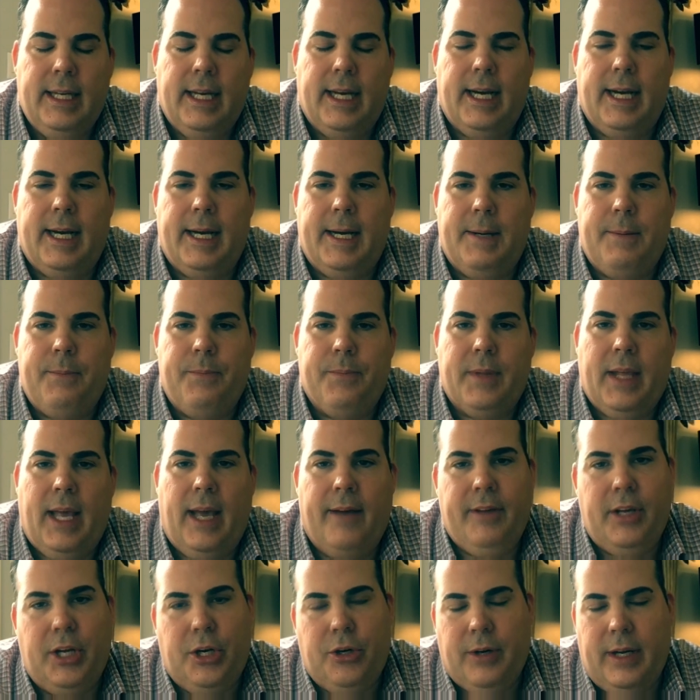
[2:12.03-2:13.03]
um,
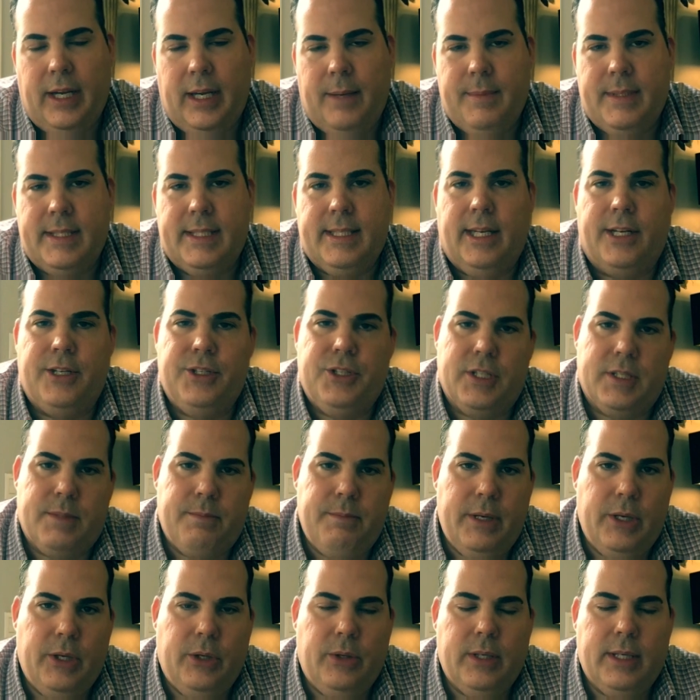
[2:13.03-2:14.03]
heavy cream instead of just
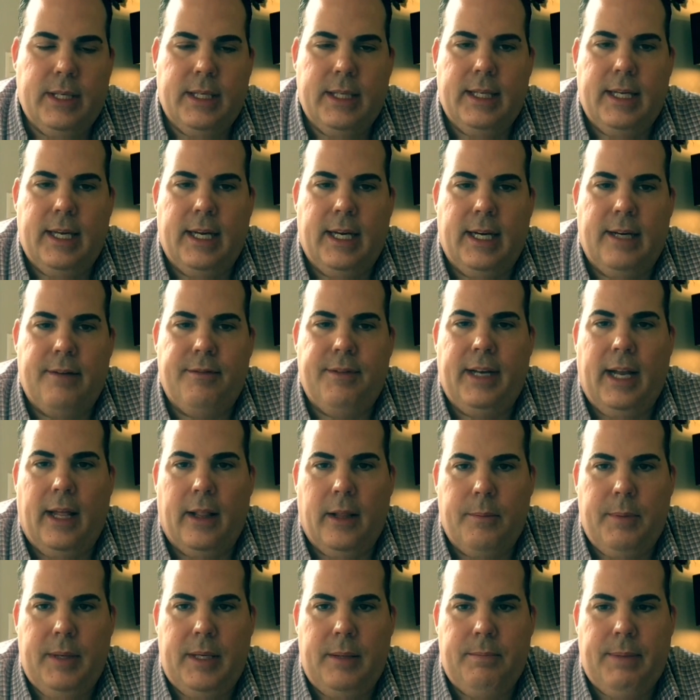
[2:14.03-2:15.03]
milk, uh,
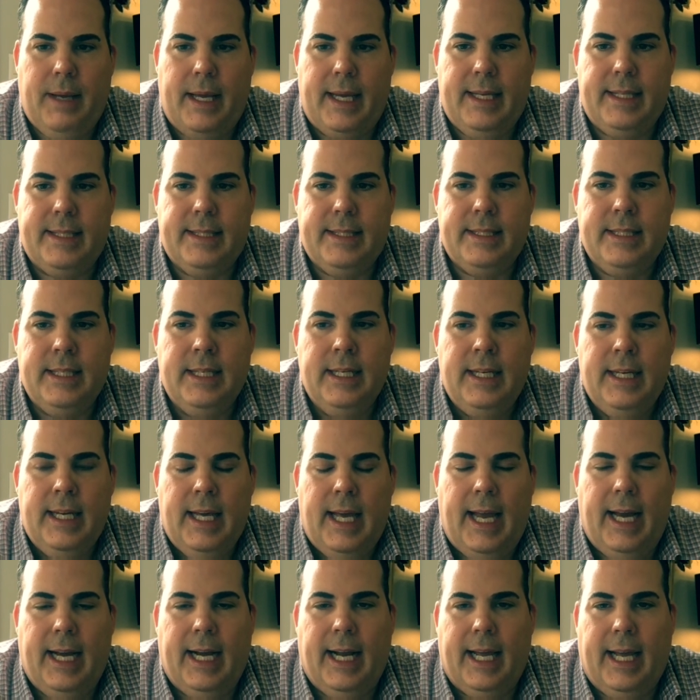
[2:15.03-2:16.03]
vanilla bean paste,
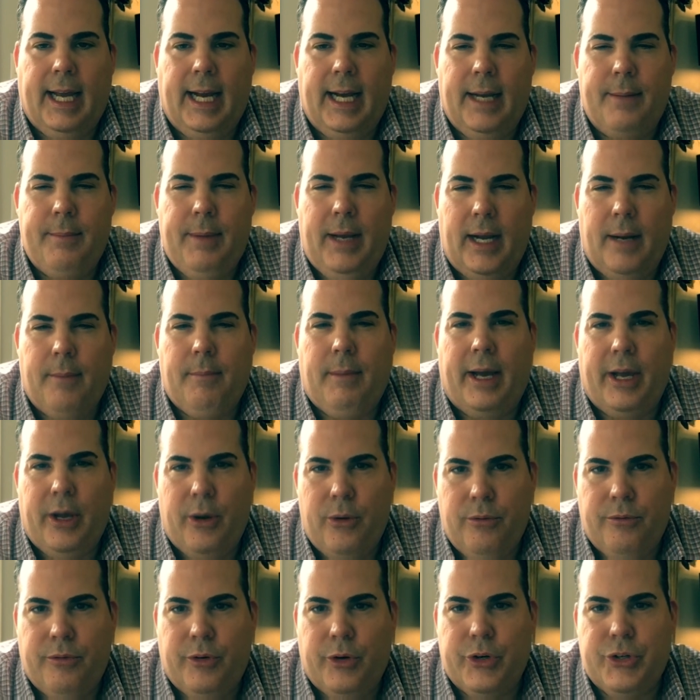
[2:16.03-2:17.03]
and I kind of made up my
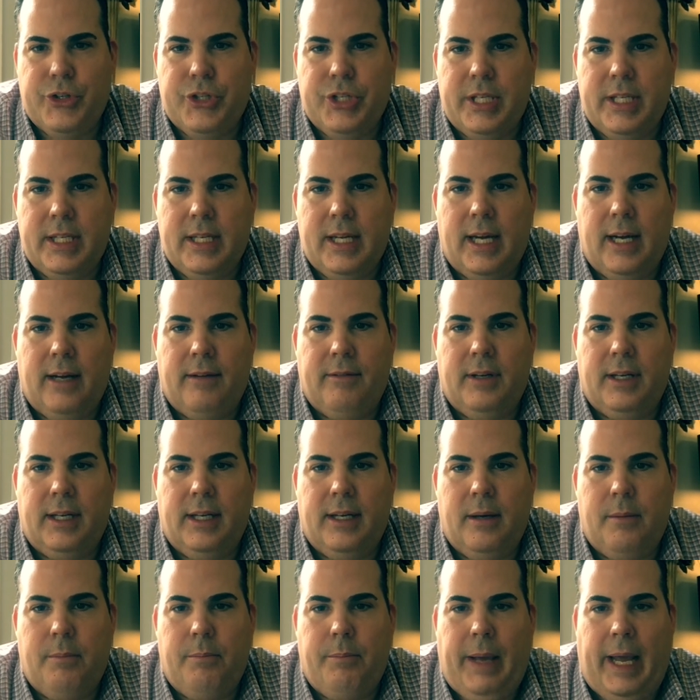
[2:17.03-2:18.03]
own version of
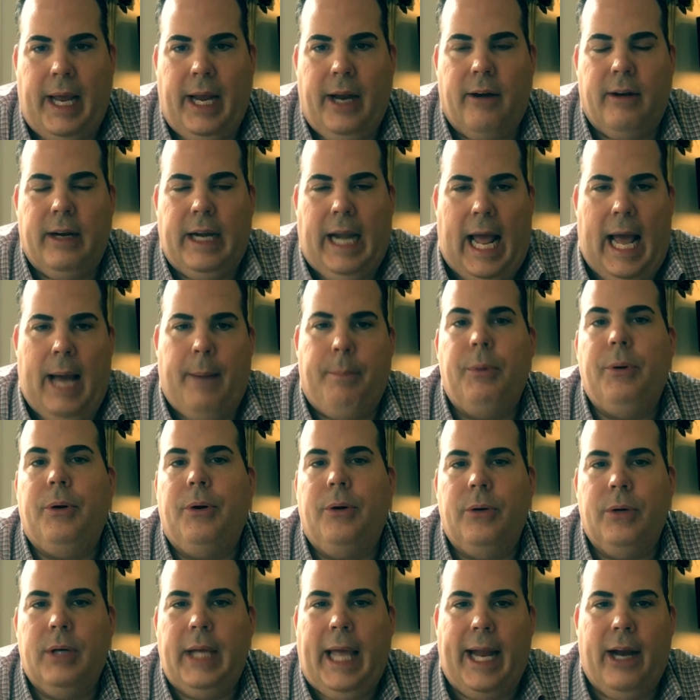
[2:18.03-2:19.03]
a pear and
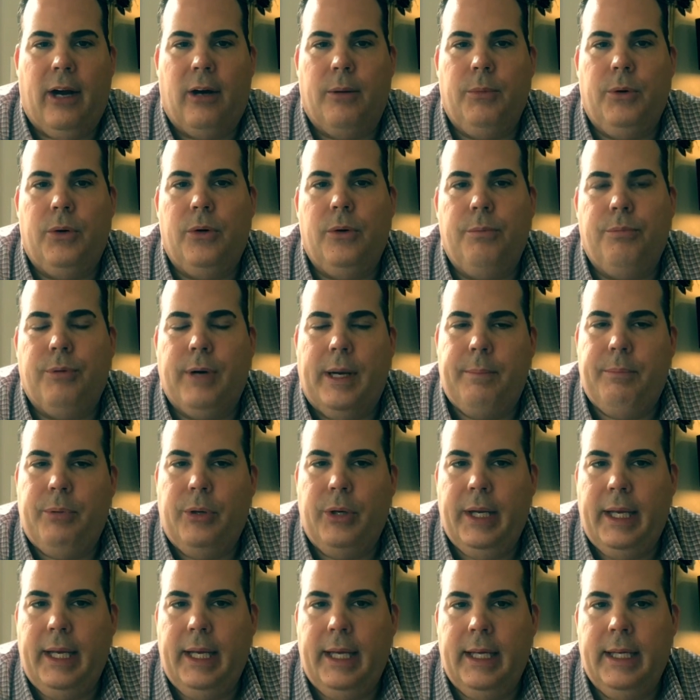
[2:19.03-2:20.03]
apple caramel bread
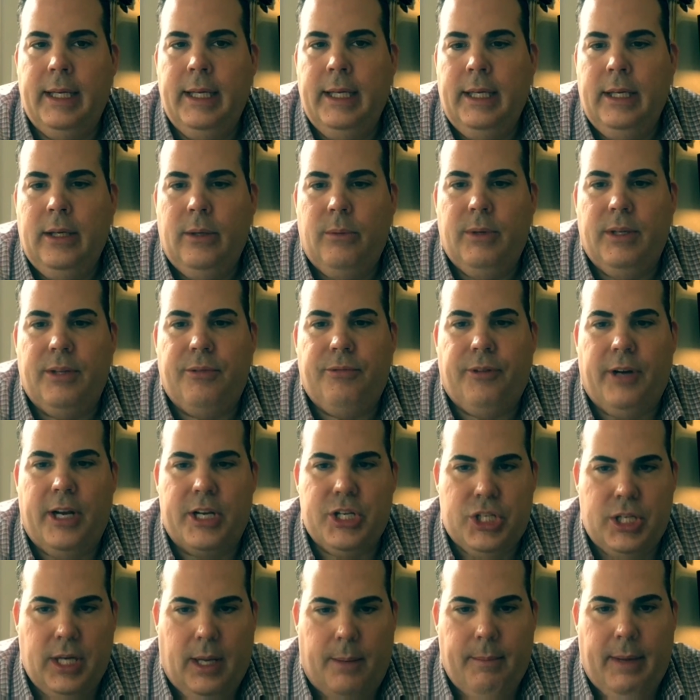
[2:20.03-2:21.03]
pudding with
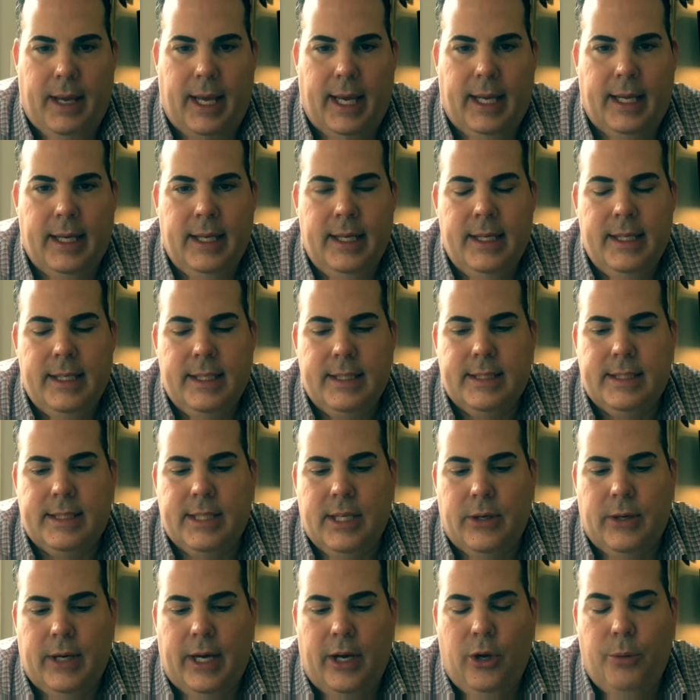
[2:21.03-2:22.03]
fresh nutmeg.
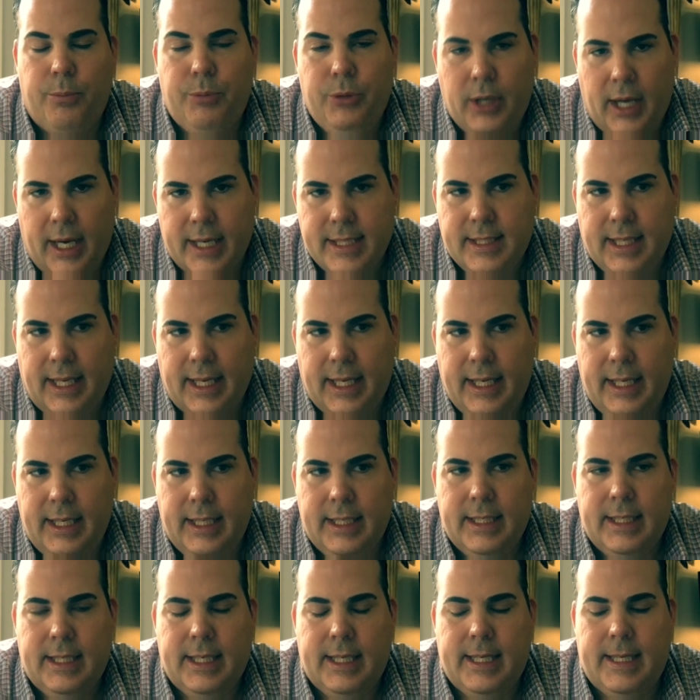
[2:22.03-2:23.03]
So I hope you guys like
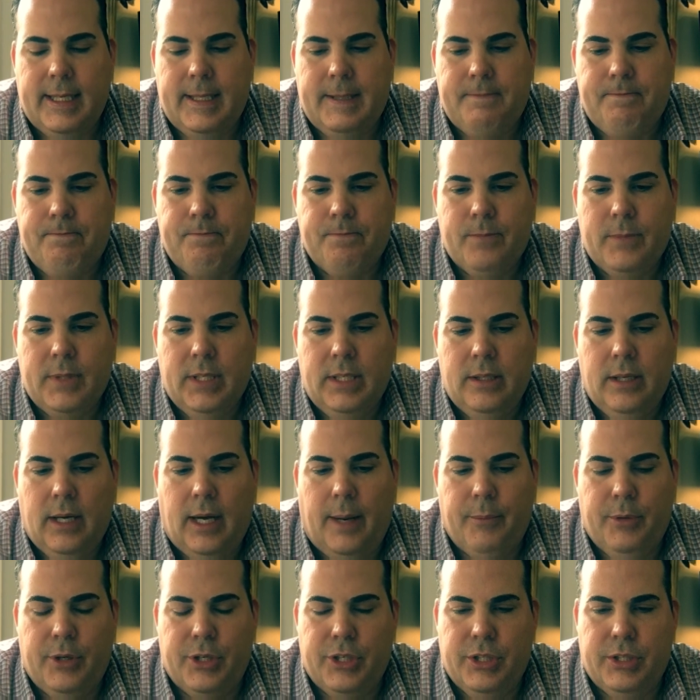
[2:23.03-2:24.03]
it. Um,
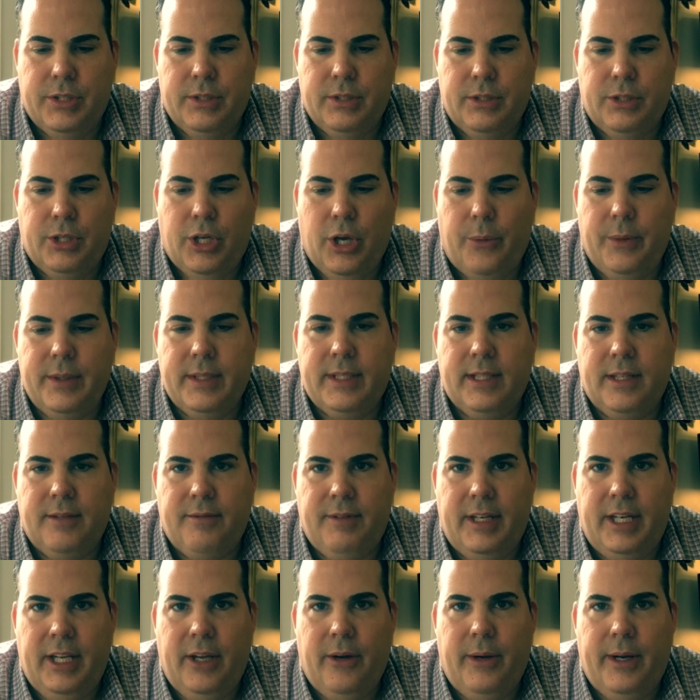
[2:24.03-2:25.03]
I'm gonna go into the
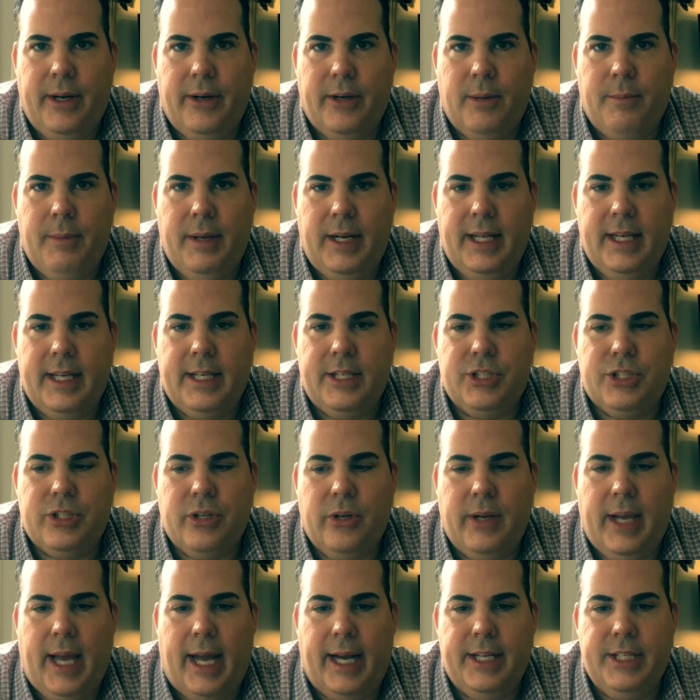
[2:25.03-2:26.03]
video here in a minute and show
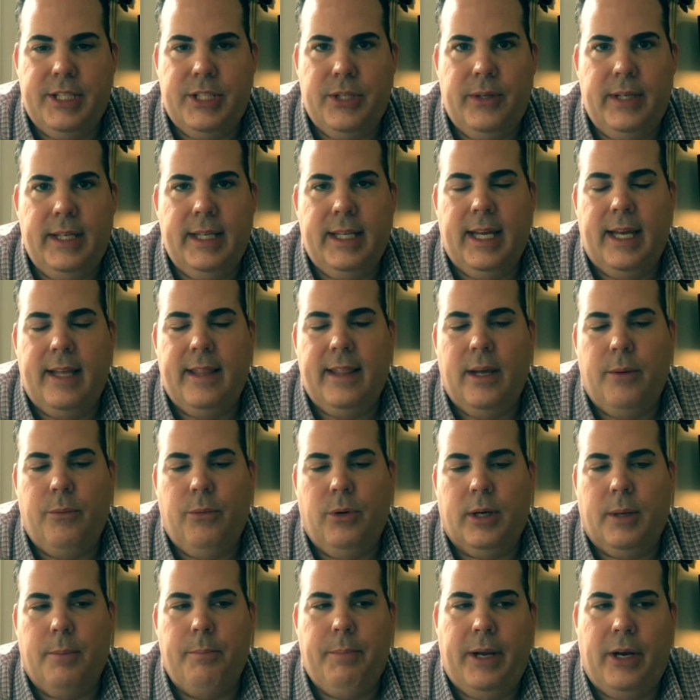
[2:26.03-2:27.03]
you how to do it, and then
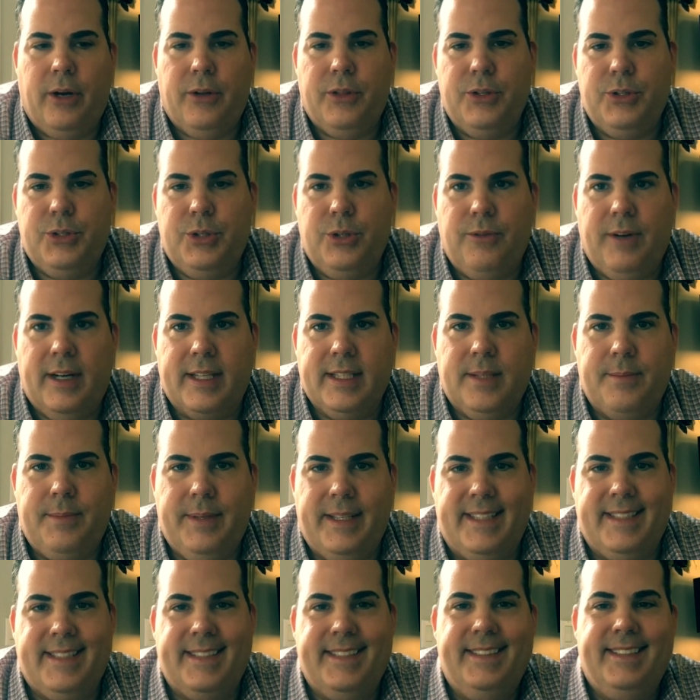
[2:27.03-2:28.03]
we'll compare the two
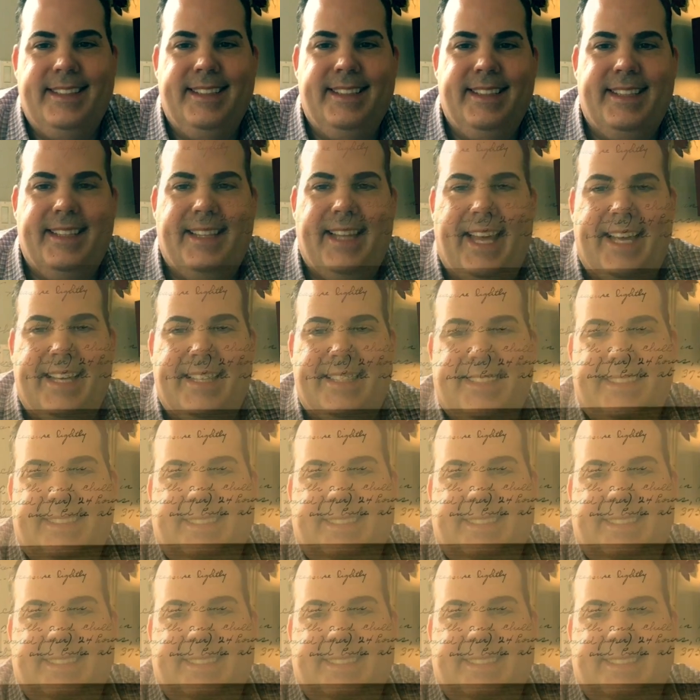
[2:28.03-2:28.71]
recipes. Thanks.